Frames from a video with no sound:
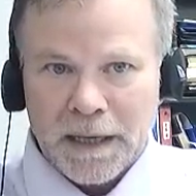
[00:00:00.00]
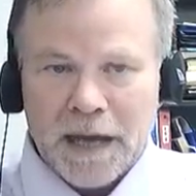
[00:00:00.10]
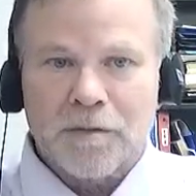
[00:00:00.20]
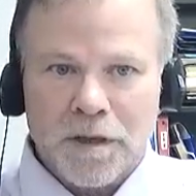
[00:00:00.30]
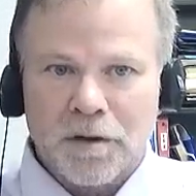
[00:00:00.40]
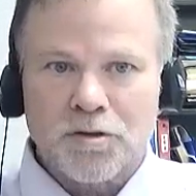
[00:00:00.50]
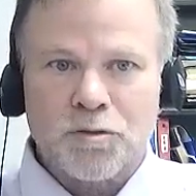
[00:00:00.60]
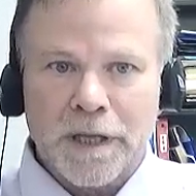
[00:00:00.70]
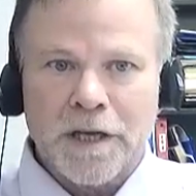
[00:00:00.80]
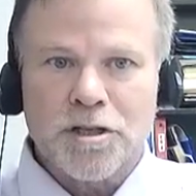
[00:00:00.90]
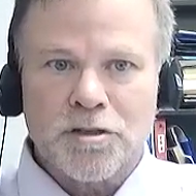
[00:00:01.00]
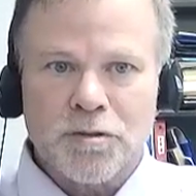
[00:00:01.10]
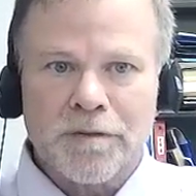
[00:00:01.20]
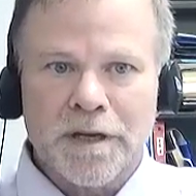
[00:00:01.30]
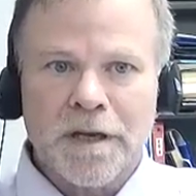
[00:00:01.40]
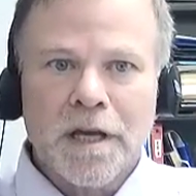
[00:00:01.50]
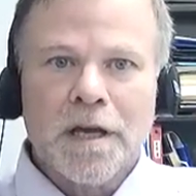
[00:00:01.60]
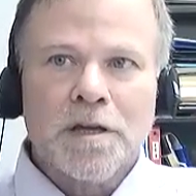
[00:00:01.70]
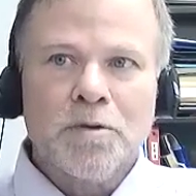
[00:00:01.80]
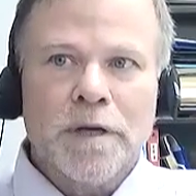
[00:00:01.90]
agricultural agent driven,
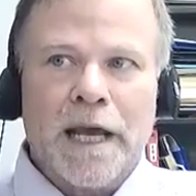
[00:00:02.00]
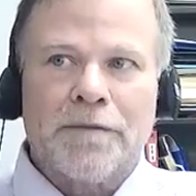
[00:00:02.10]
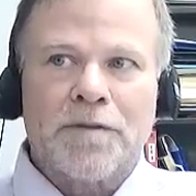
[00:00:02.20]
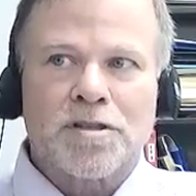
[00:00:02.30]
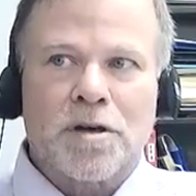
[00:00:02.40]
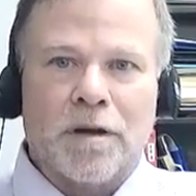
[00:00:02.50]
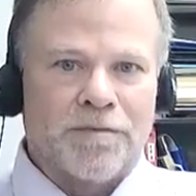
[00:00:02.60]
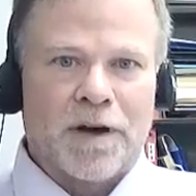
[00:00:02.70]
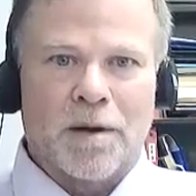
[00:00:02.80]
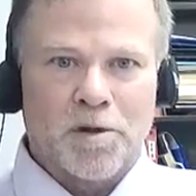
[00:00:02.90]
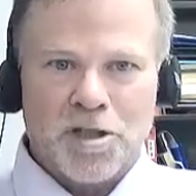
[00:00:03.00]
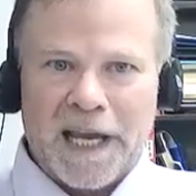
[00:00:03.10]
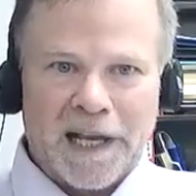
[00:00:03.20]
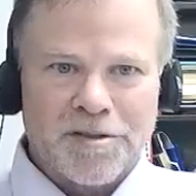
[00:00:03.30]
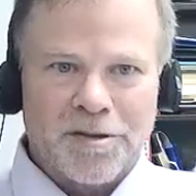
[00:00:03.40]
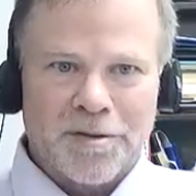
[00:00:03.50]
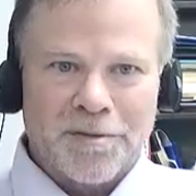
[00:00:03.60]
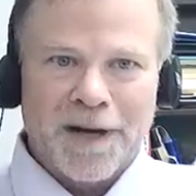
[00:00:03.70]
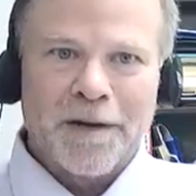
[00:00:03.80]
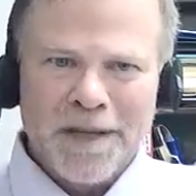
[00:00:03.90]
you would have what's called farmer's cancer, right?